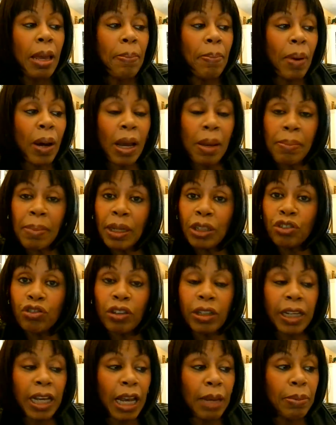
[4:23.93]

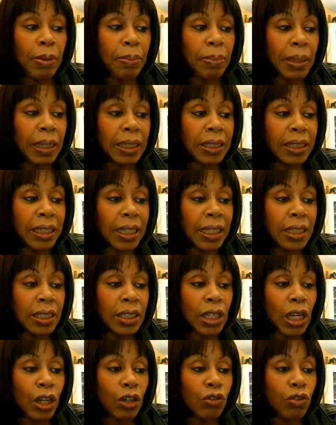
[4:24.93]
biometric capabilities
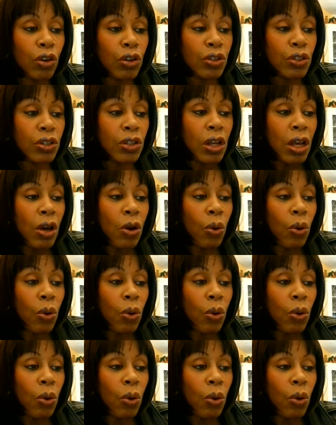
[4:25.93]
across